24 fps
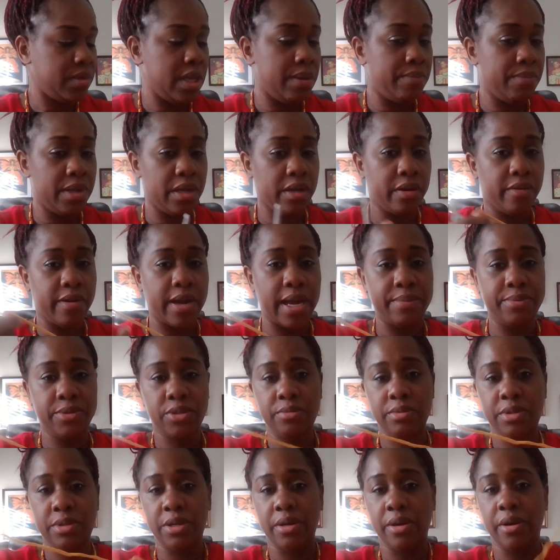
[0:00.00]
I'm gonna grab
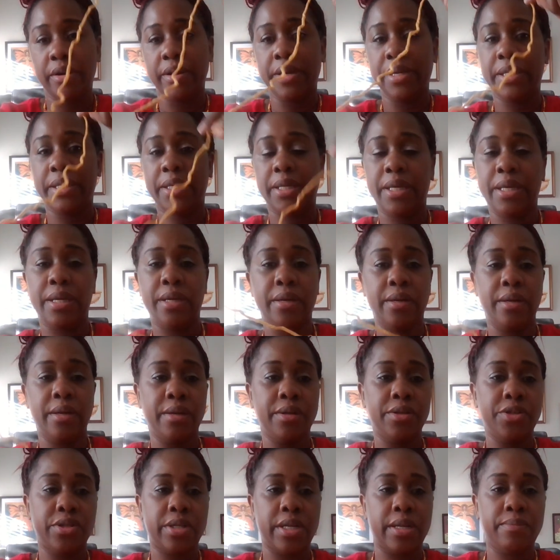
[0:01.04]
some yarn
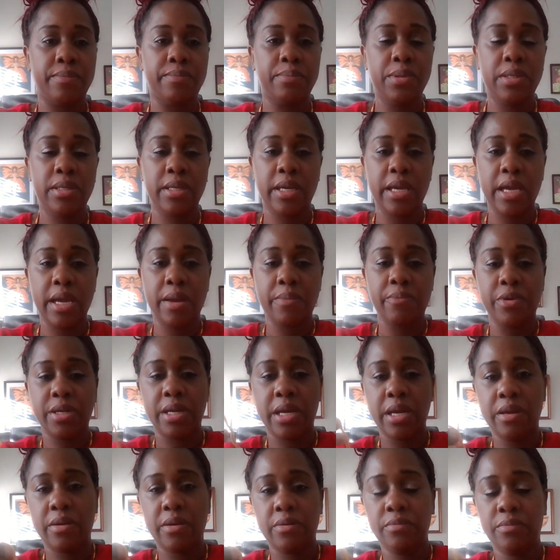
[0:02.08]
here. Should I put the camera
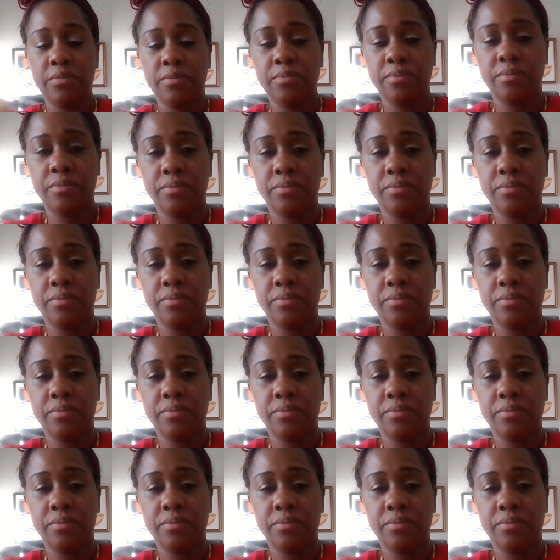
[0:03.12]
down